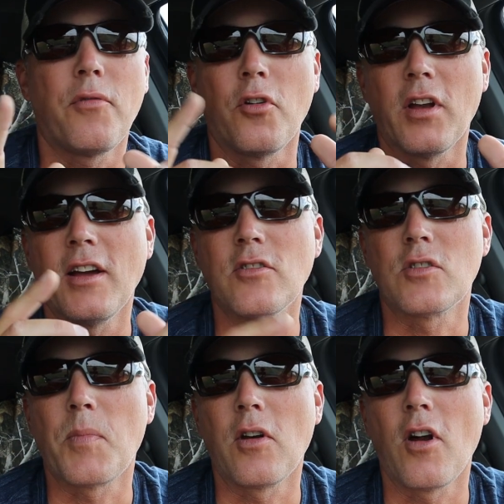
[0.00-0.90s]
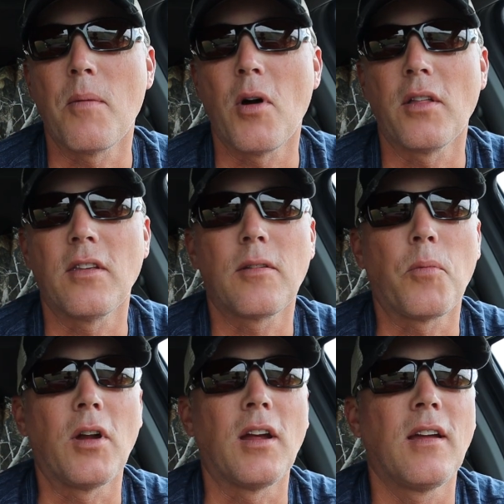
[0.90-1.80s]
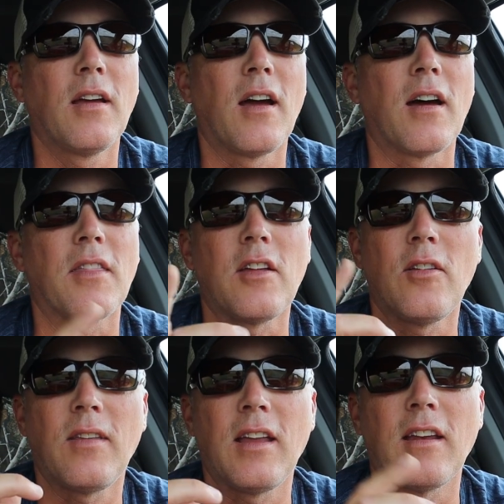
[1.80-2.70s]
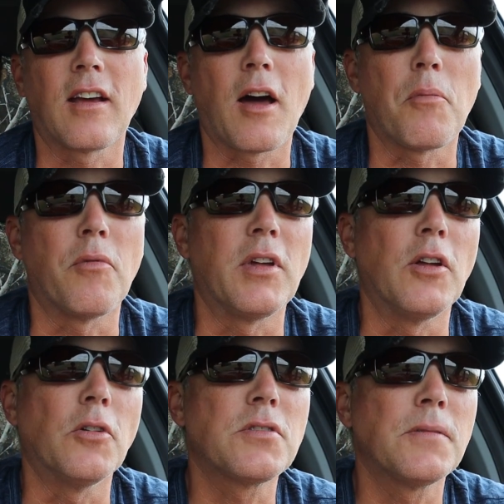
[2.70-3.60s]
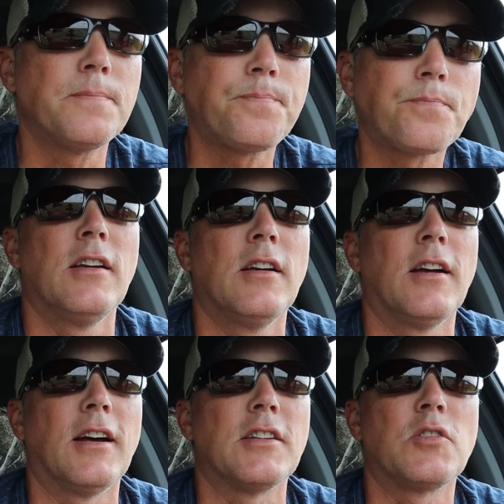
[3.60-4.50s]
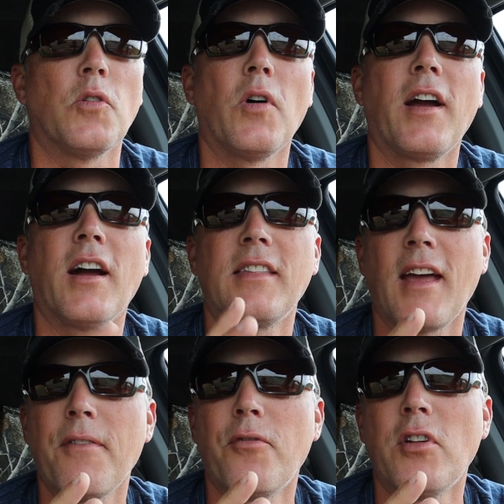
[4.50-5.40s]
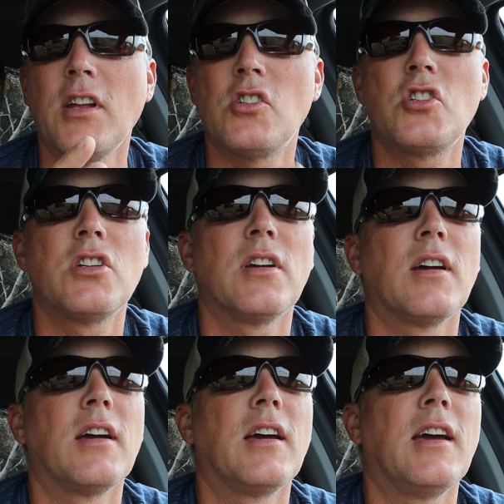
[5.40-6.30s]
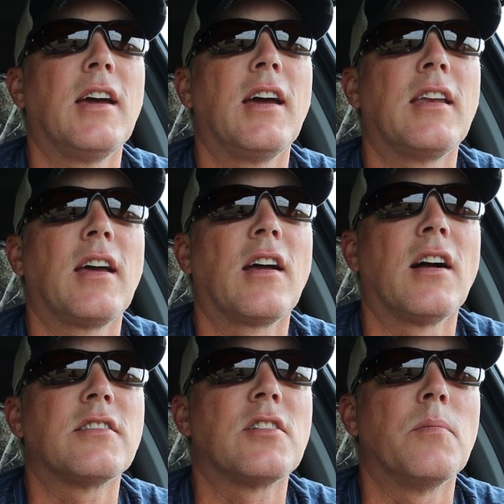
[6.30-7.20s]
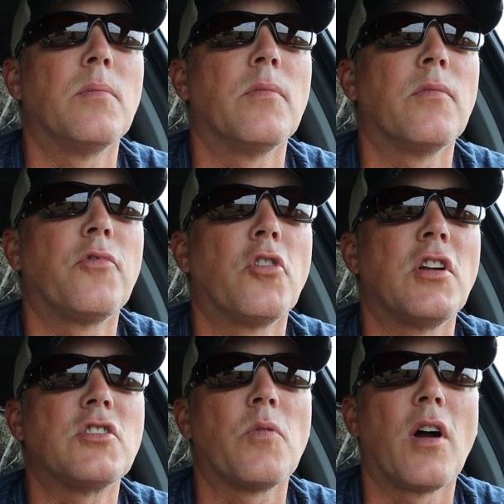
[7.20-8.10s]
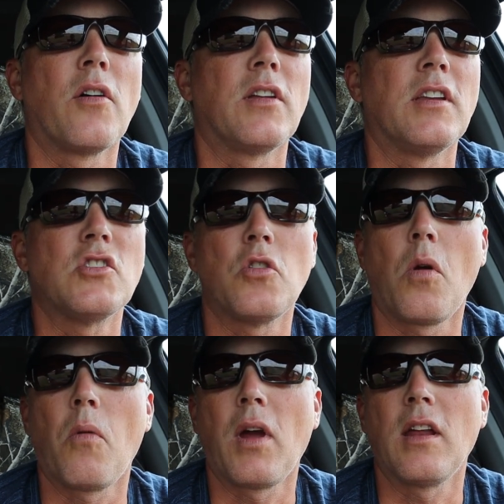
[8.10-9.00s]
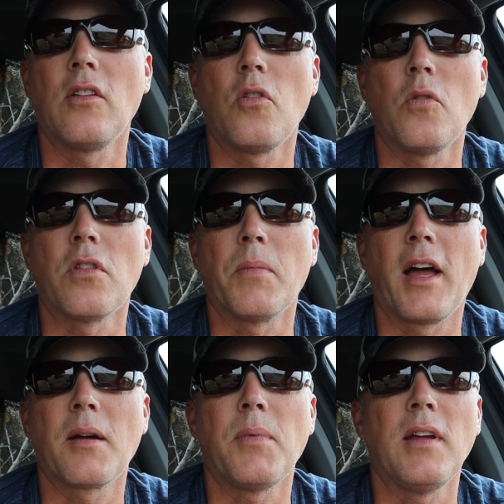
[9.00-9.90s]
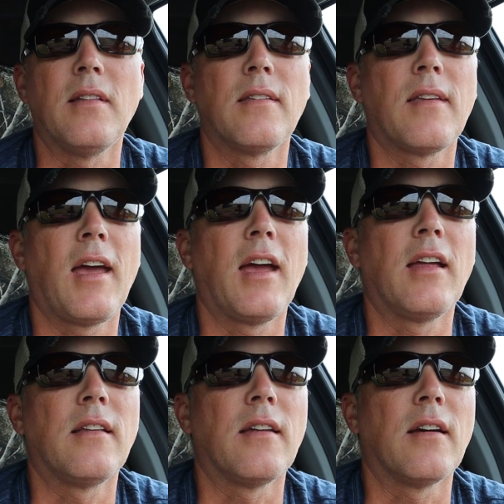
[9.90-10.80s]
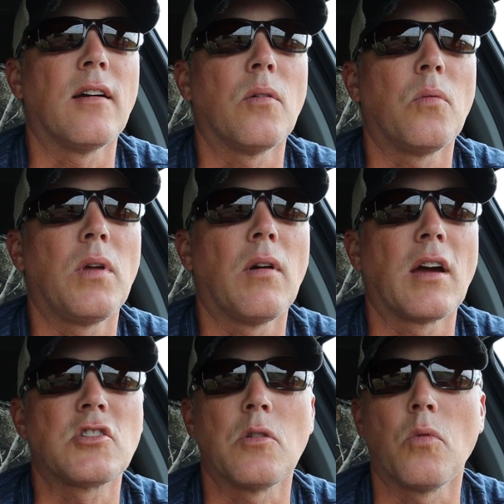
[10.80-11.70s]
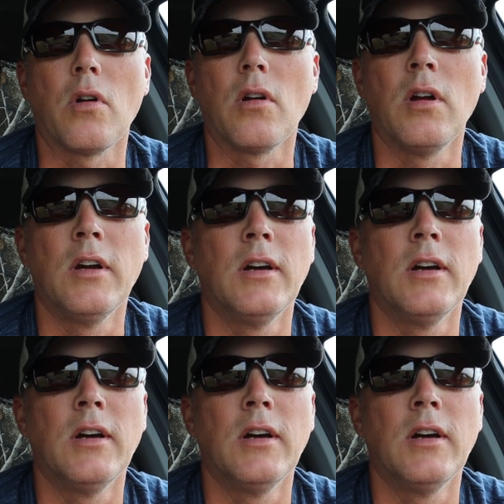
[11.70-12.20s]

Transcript: fertilizer spreader I bought this spring that you've seen in a couple videos. So I got that footage, and I got some footage around an issue we ran into with the black beans. And we actually were